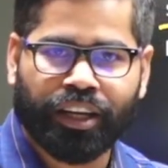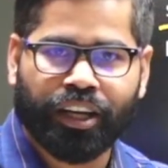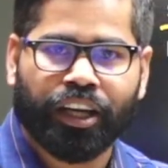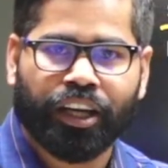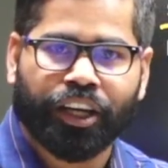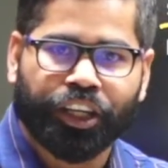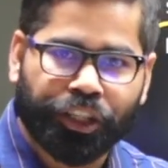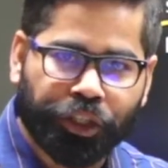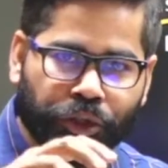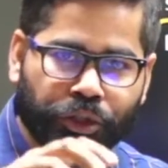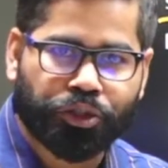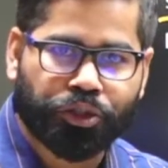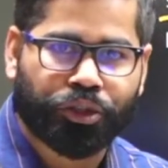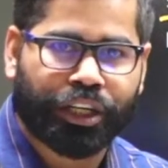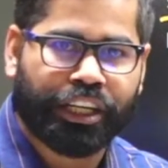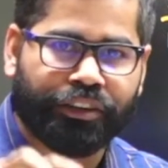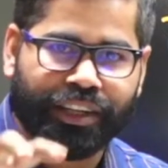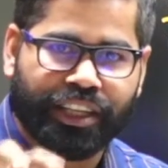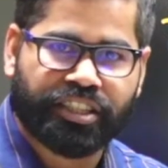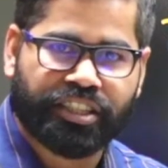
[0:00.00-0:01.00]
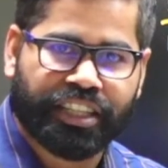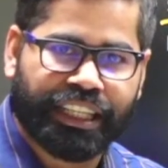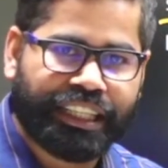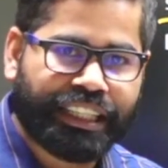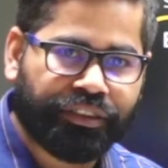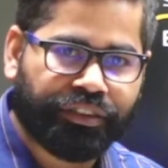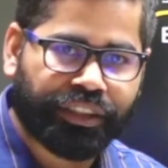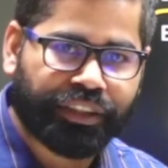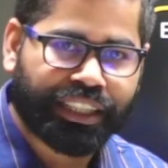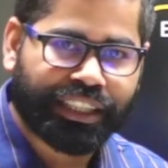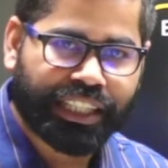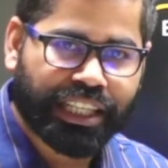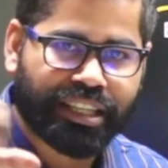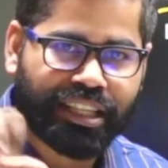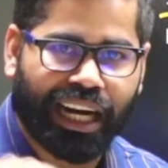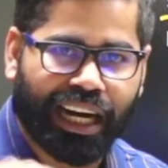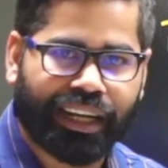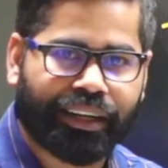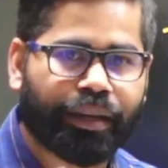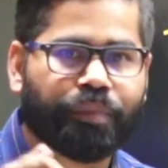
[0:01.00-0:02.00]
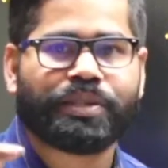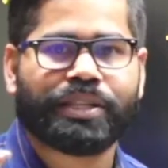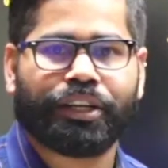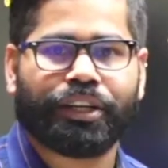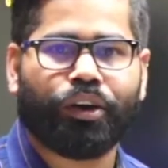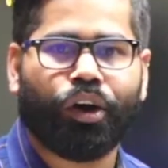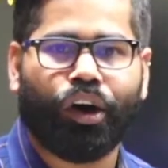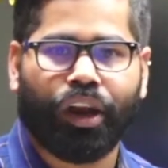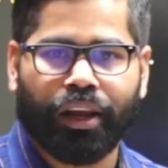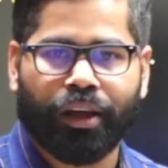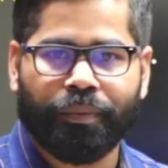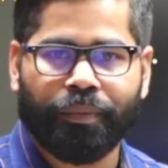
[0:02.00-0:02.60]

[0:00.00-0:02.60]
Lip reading: He used to invest in different startups and all.